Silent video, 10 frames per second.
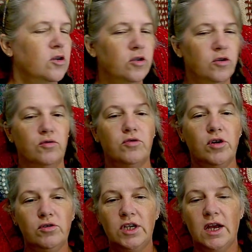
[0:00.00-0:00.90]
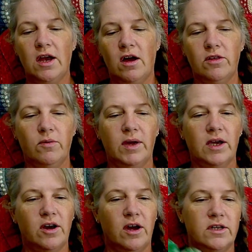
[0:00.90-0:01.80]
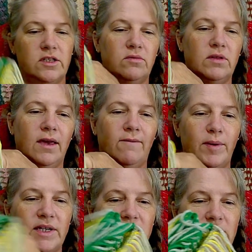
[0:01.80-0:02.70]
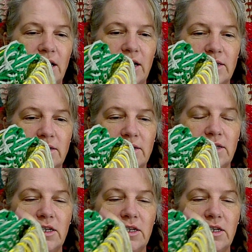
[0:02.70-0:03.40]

you crochet all the way across, you leave a bunch of ties.